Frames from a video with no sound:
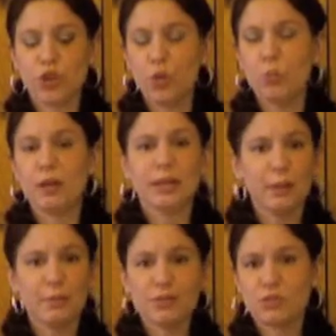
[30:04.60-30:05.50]
opening
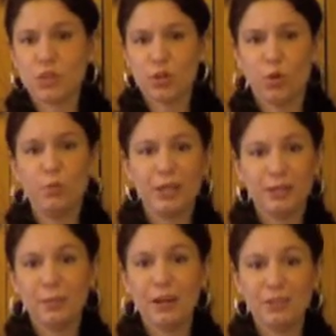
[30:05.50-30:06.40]
them opening the
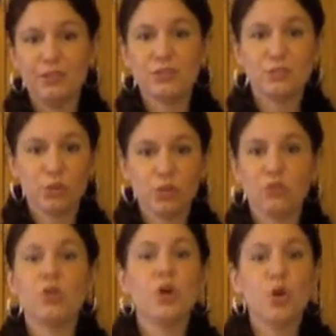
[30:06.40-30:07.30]
bottle as soon as
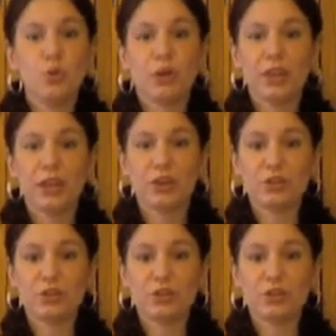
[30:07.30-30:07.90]
we're there.